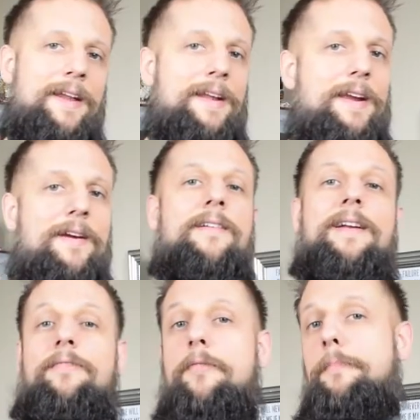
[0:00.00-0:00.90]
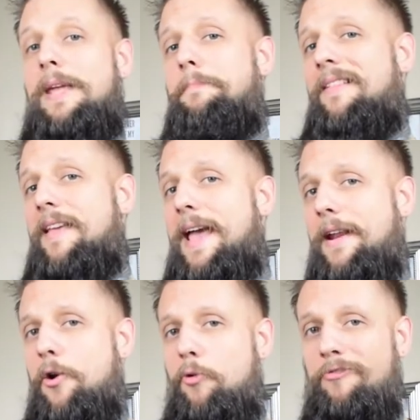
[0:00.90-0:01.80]
And here is the meat and
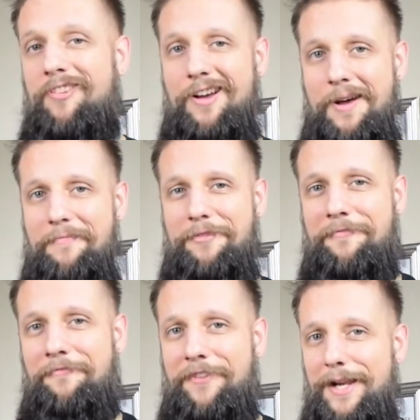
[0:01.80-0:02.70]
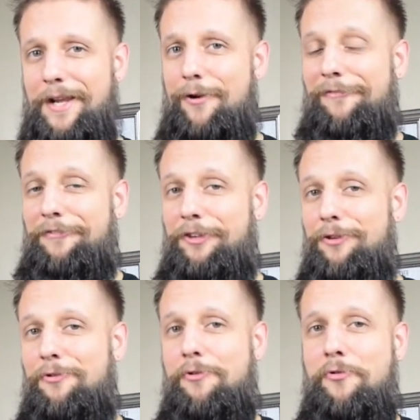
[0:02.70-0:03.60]
potatoes of the video. If
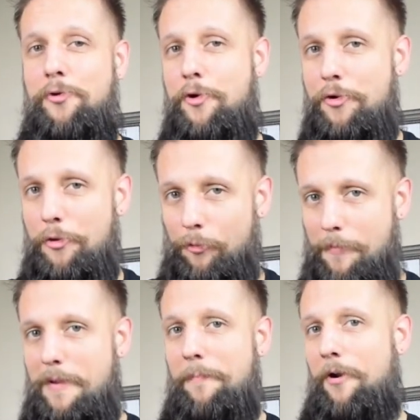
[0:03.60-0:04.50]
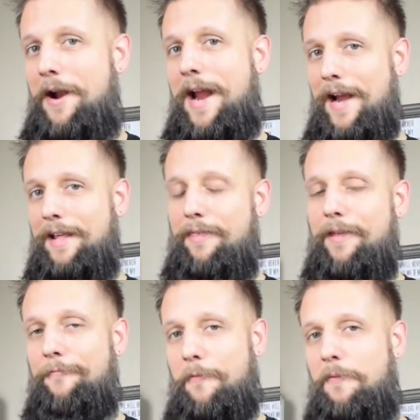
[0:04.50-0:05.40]
you remember
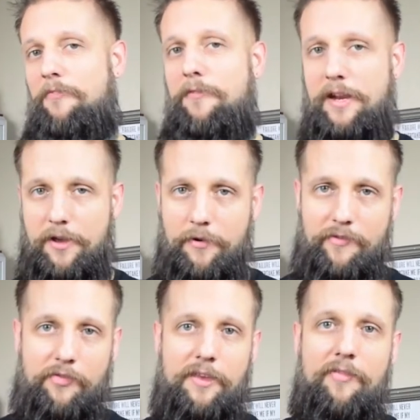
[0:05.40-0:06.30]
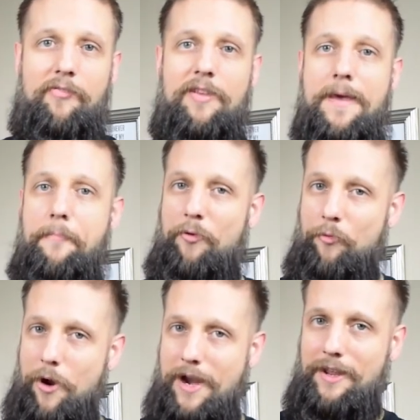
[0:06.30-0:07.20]
anything from this video, it's this tip
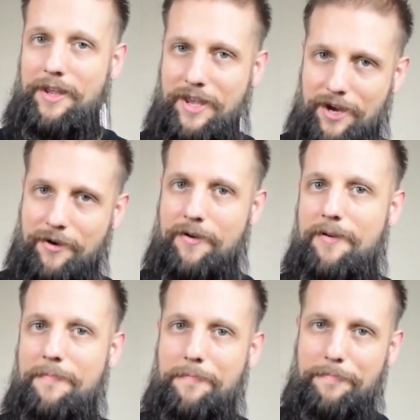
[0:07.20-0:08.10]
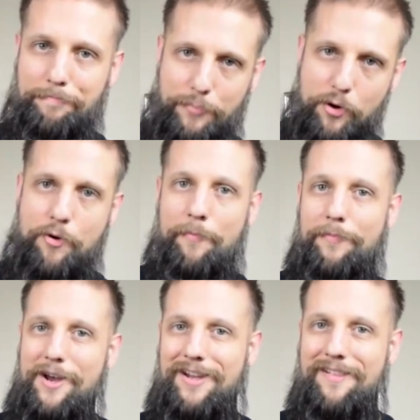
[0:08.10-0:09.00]
right here.
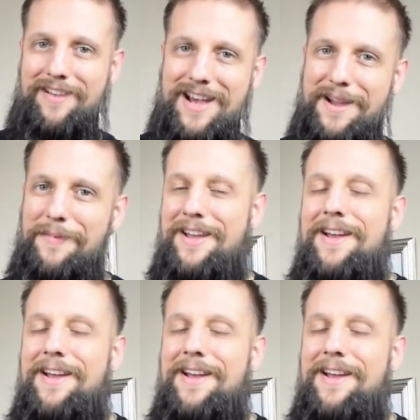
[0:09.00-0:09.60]
Boom, nugget time.